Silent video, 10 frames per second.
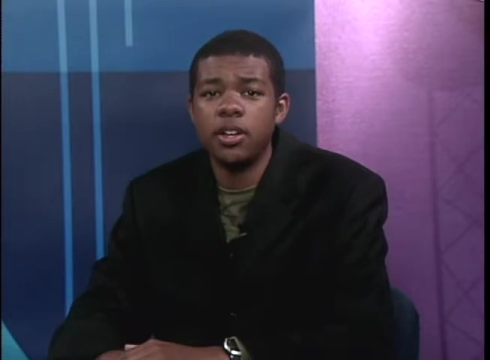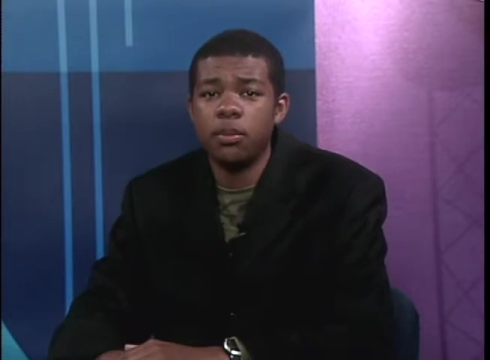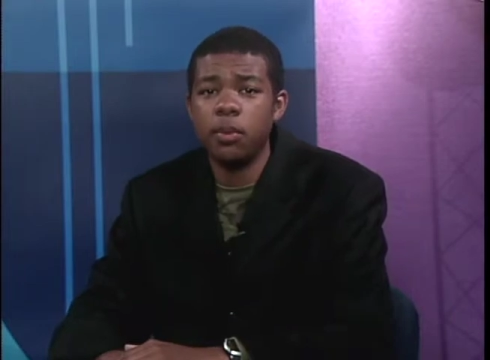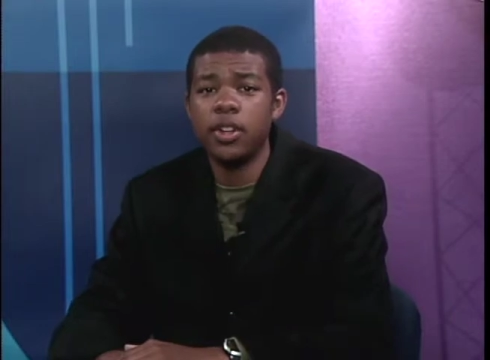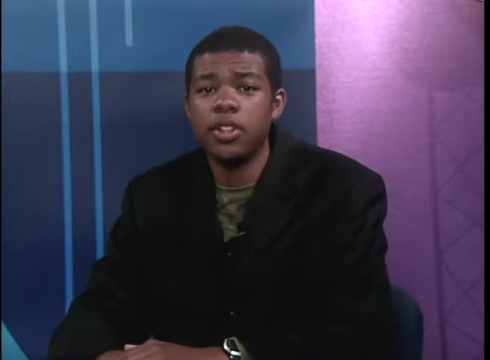
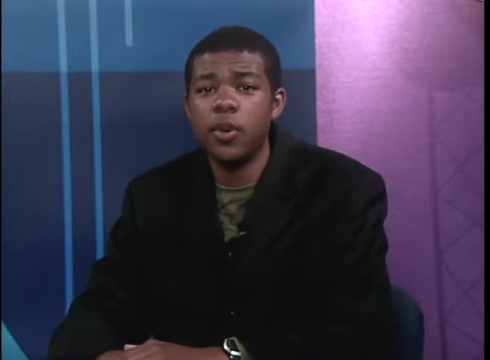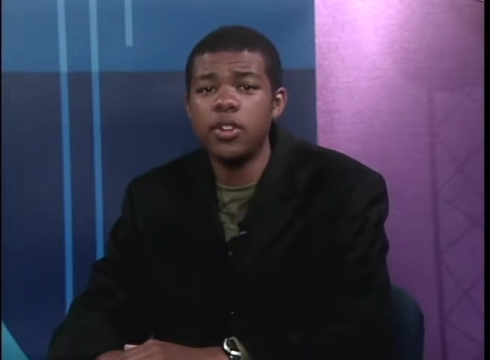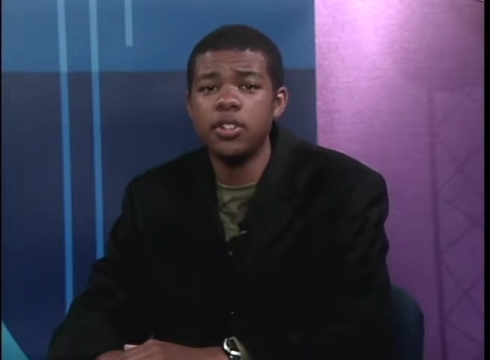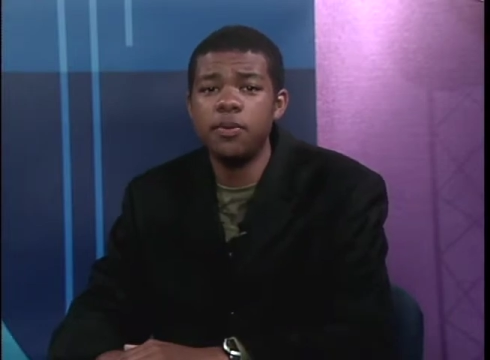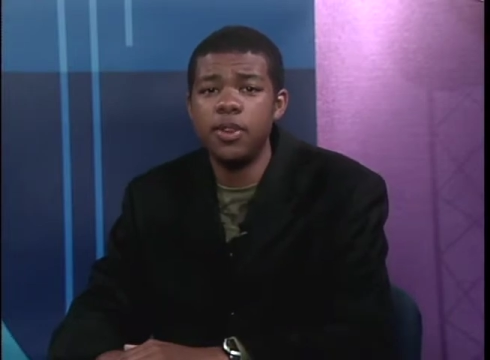More than
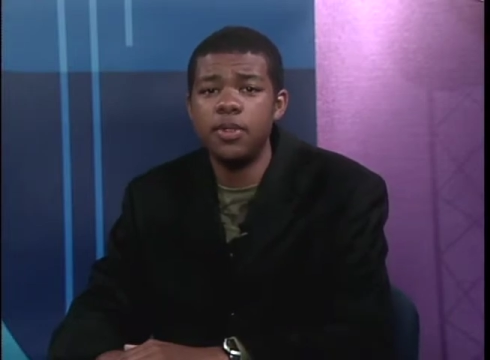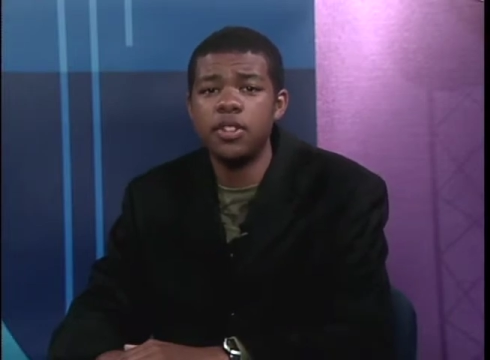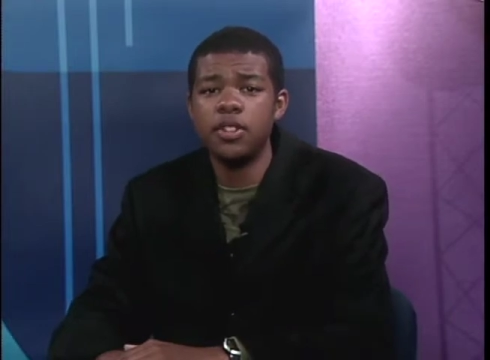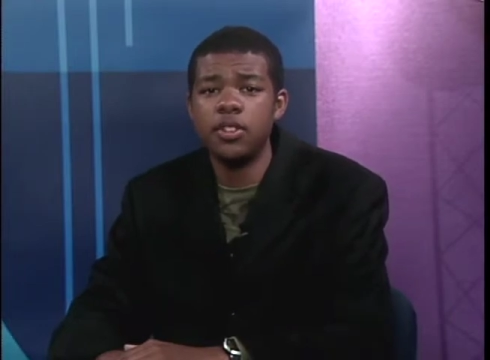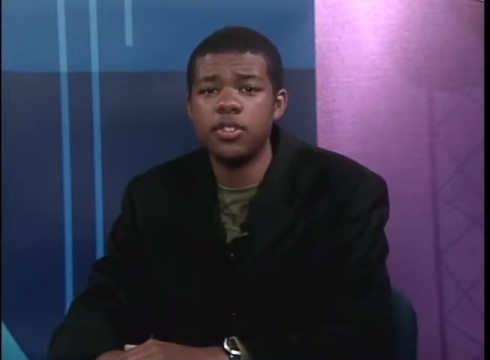250
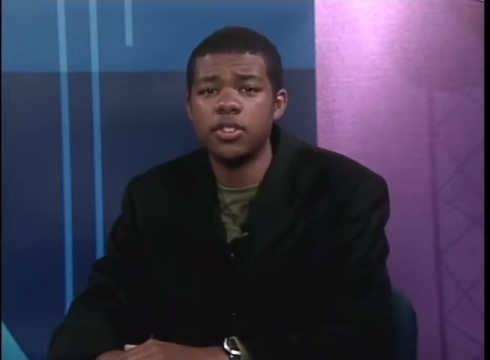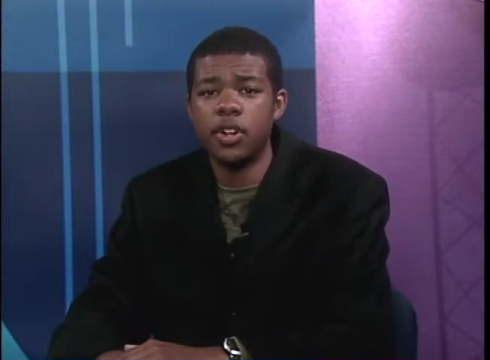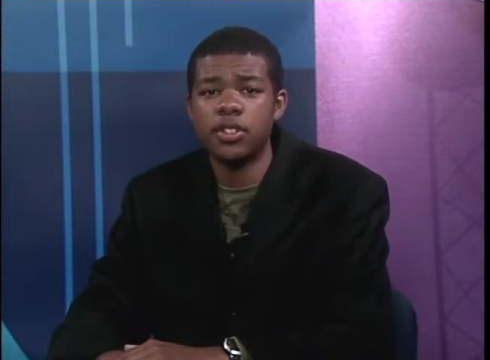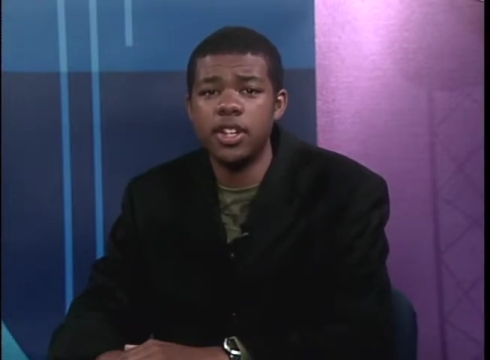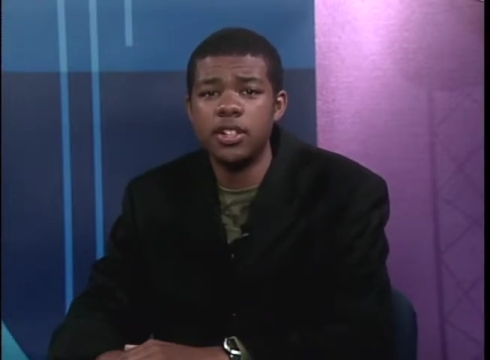students are
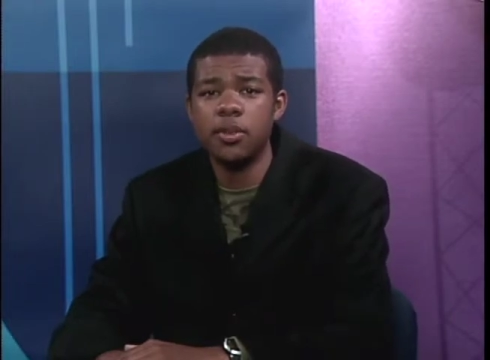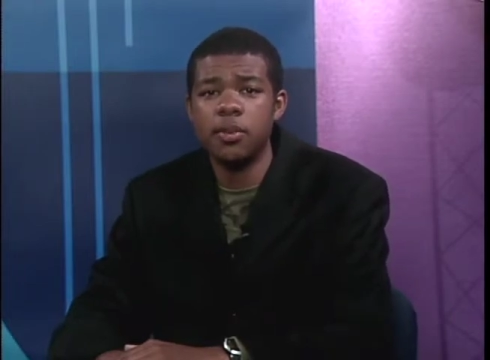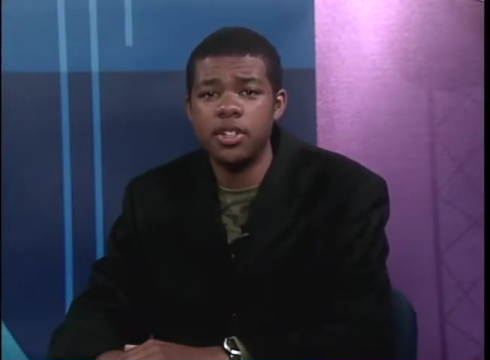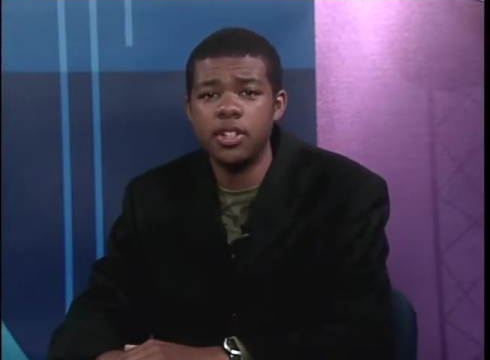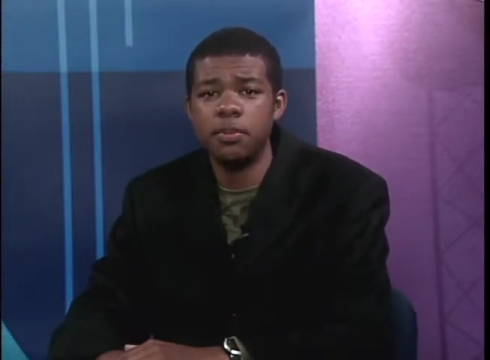set to
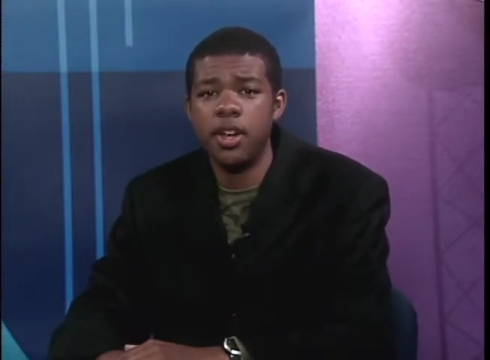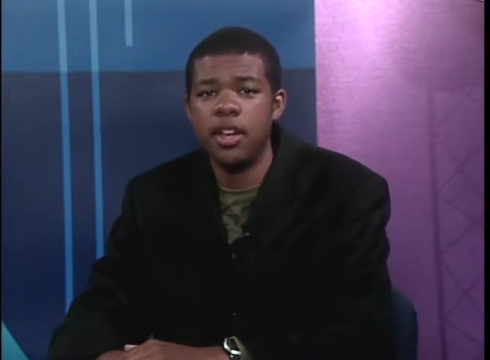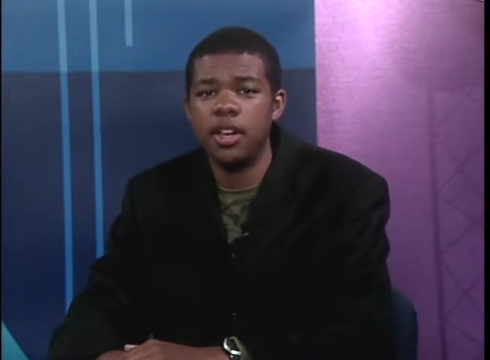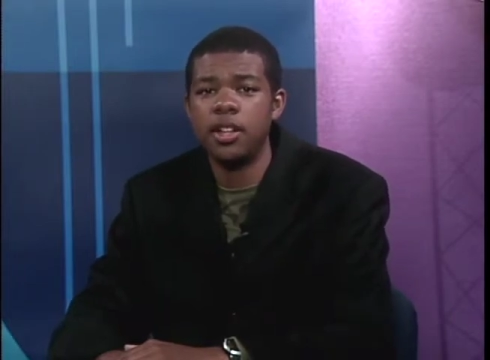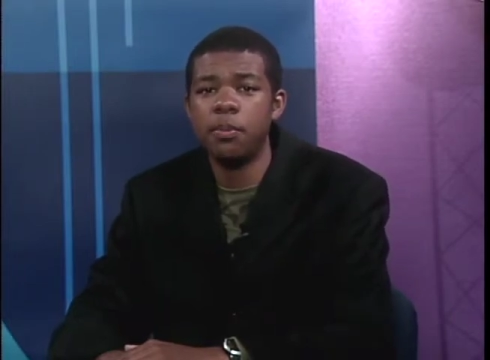participate
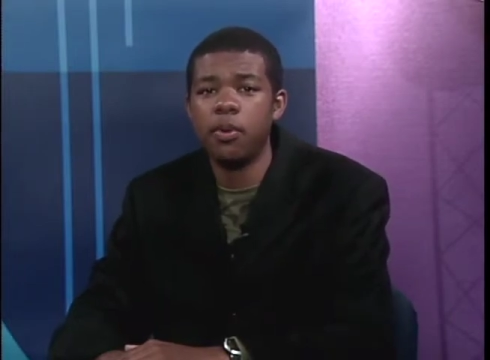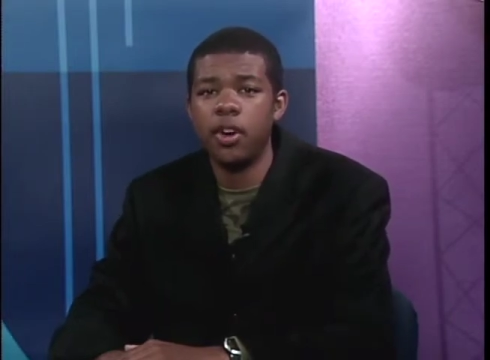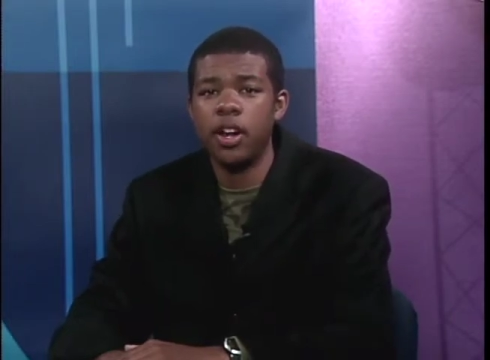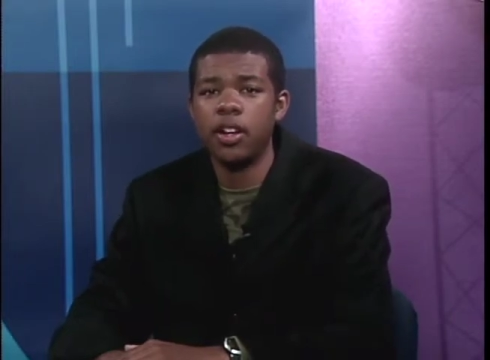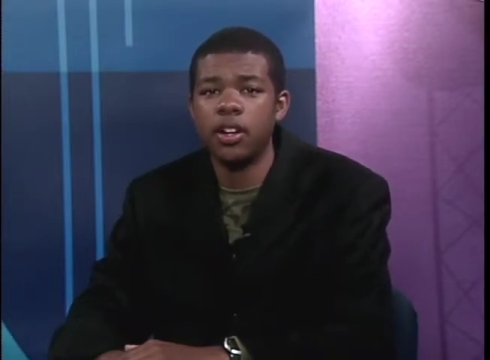in the parade,